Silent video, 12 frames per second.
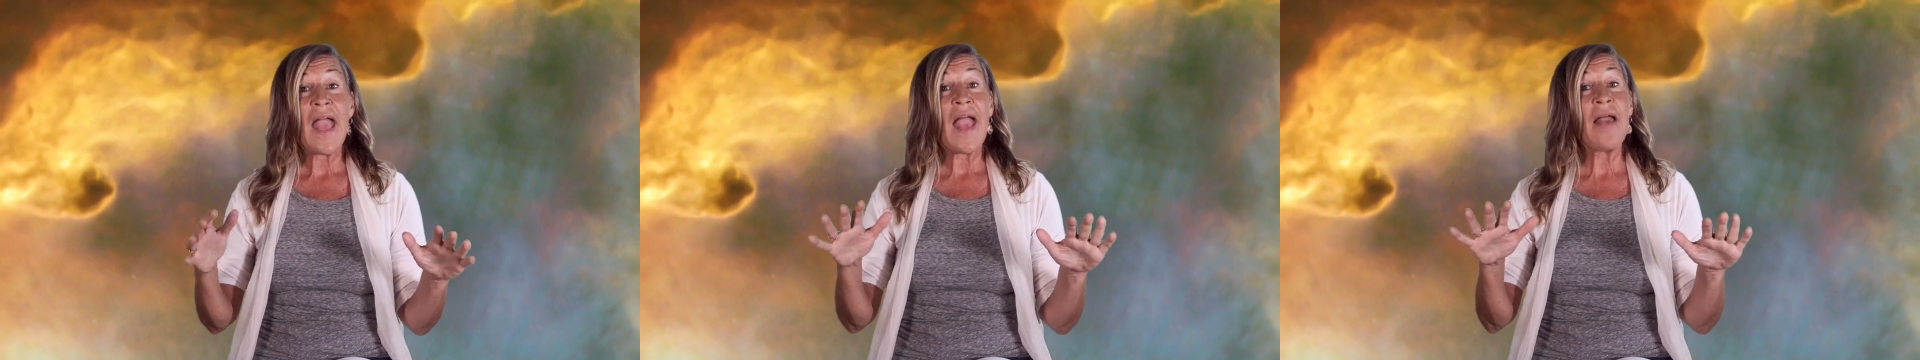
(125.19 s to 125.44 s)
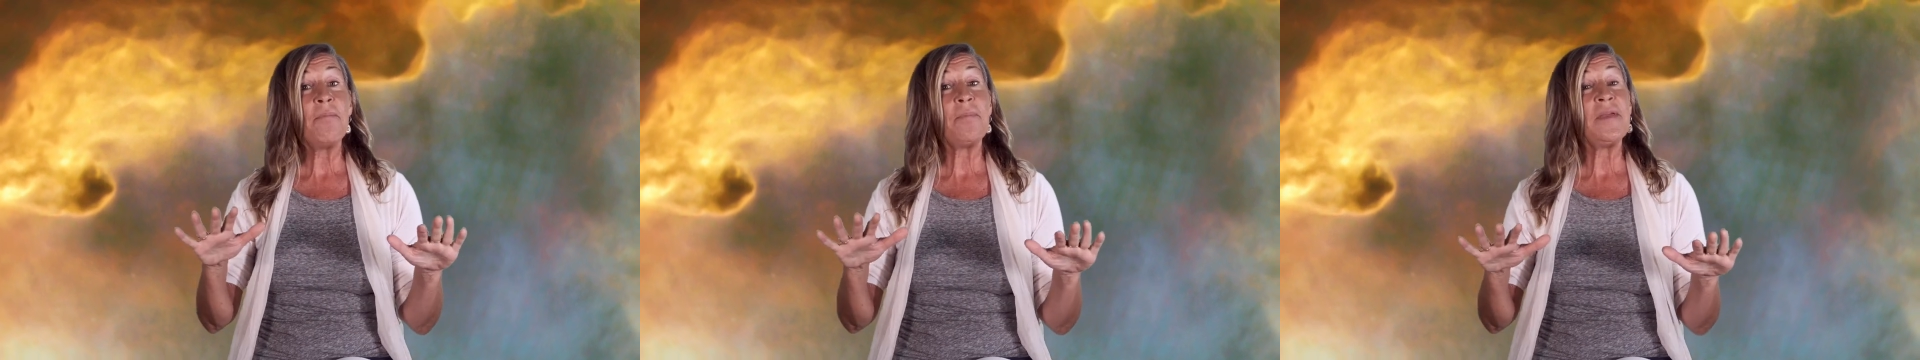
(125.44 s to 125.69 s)

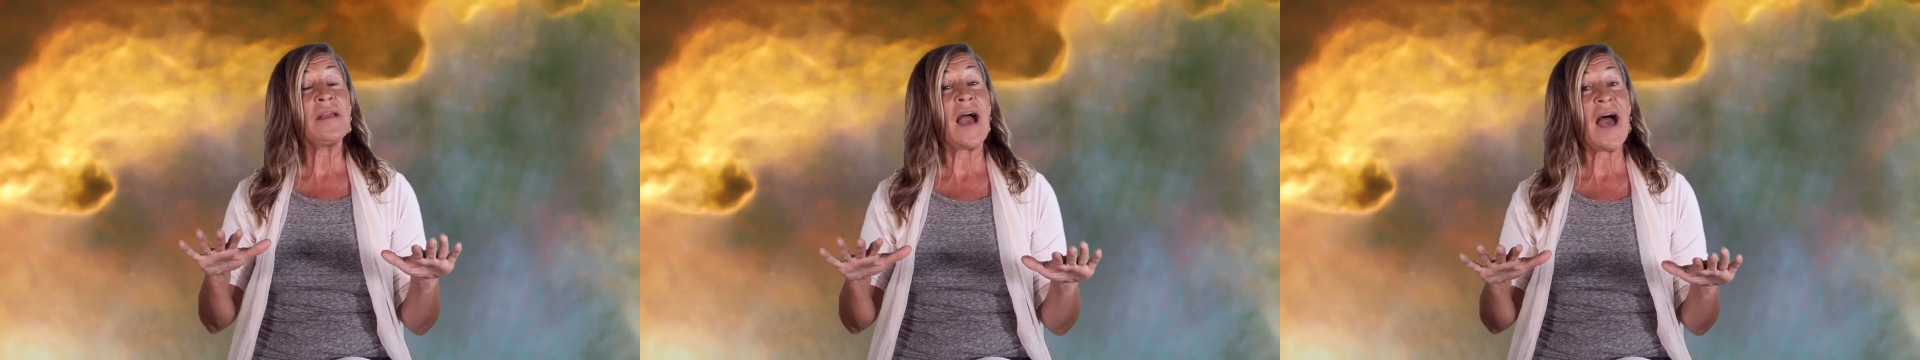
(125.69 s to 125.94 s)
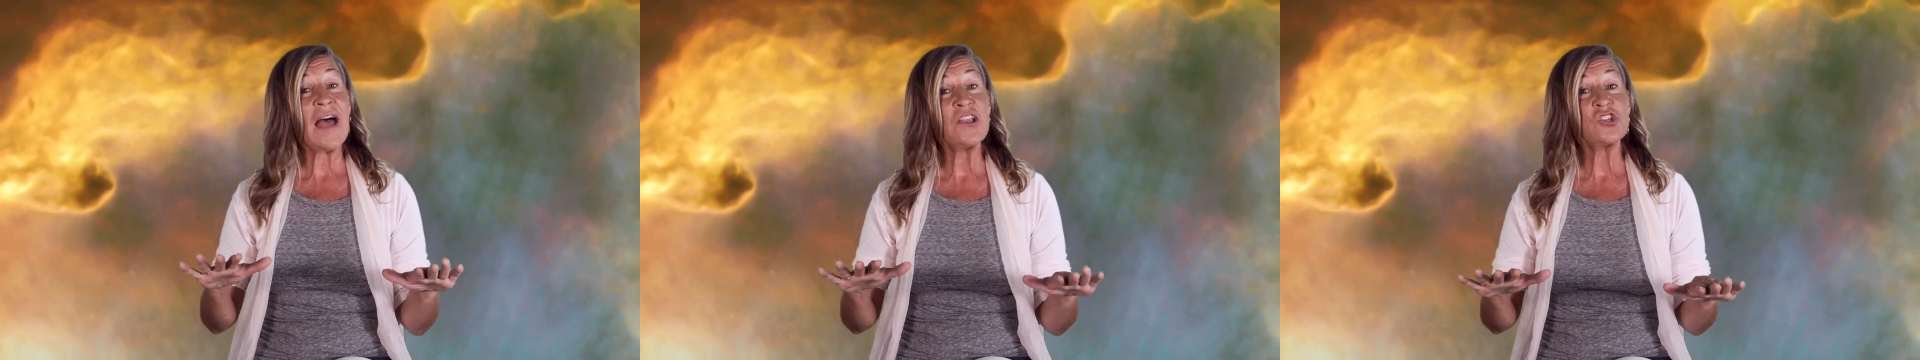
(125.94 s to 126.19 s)
and be
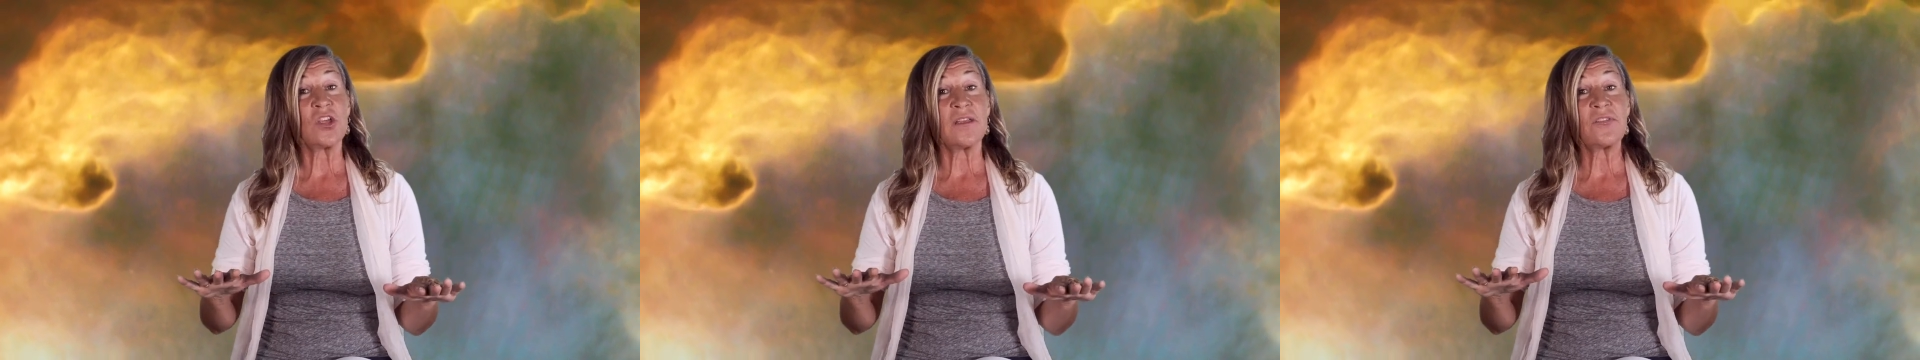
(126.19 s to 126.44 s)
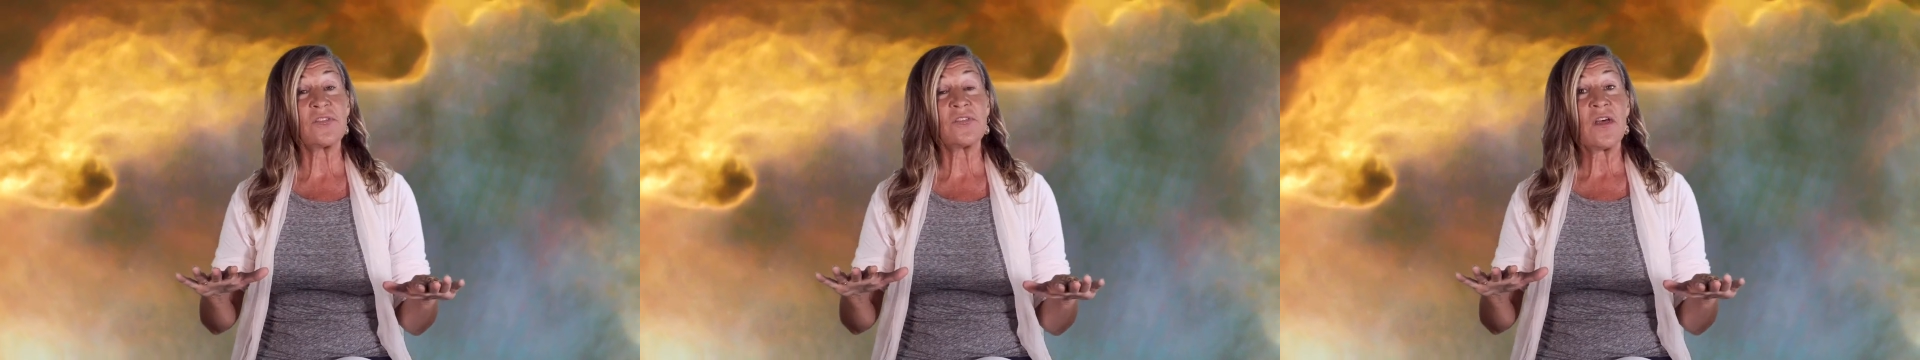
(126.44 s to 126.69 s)

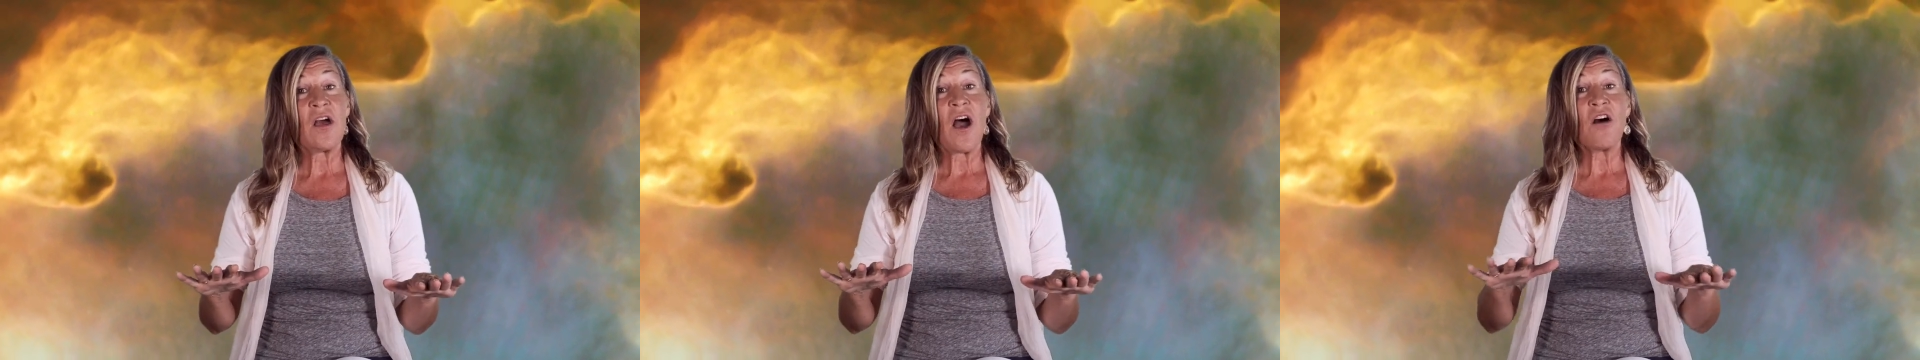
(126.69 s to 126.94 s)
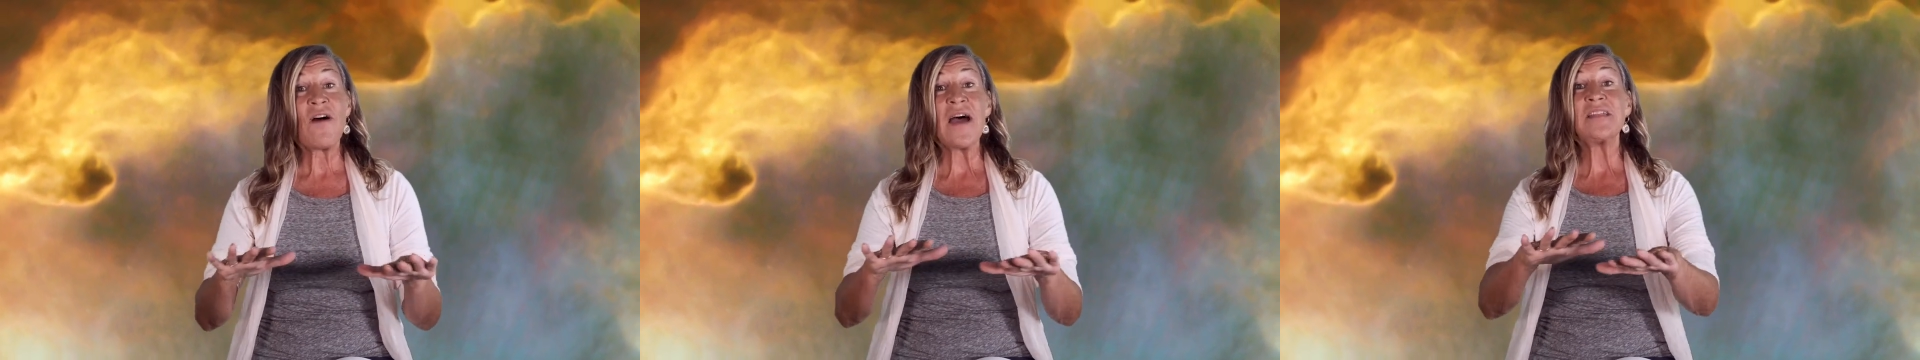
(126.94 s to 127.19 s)
conscious
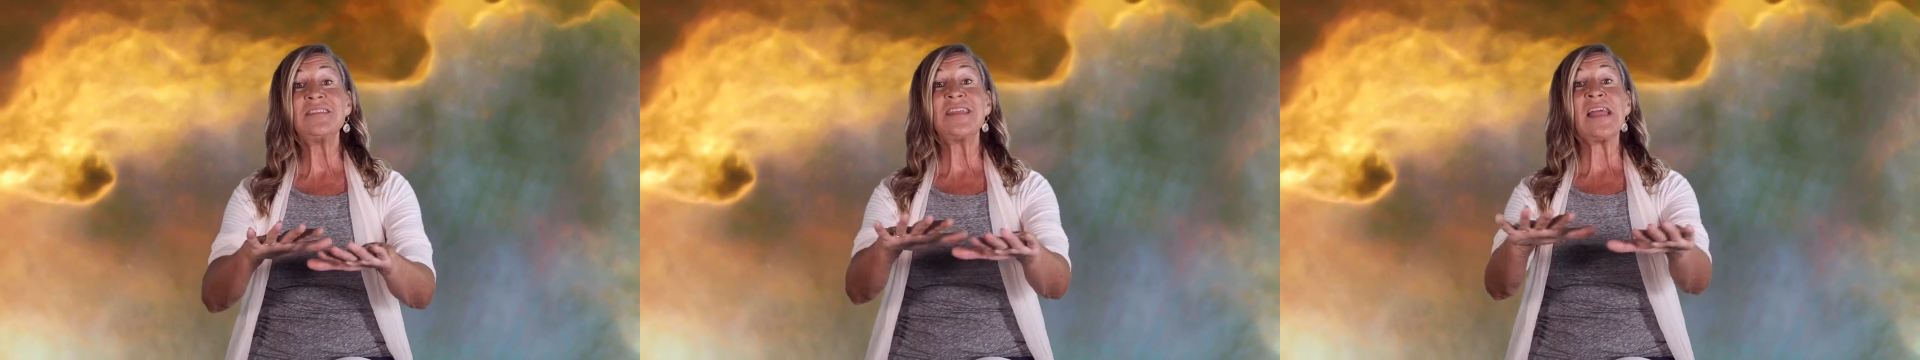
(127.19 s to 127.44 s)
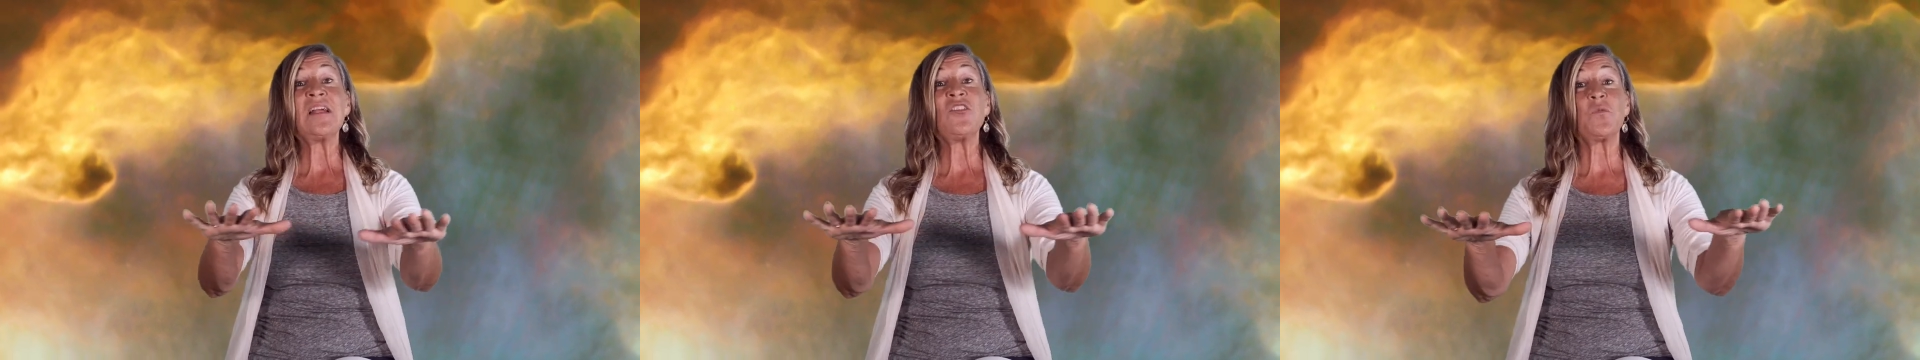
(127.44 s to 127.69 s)
of how to
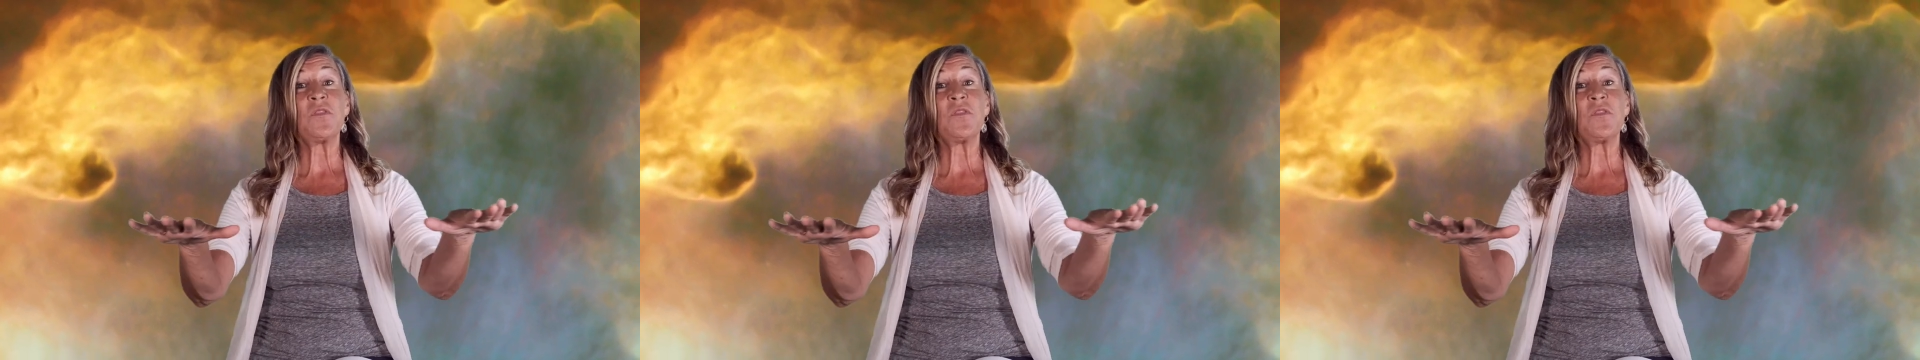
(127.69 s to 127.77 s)
dance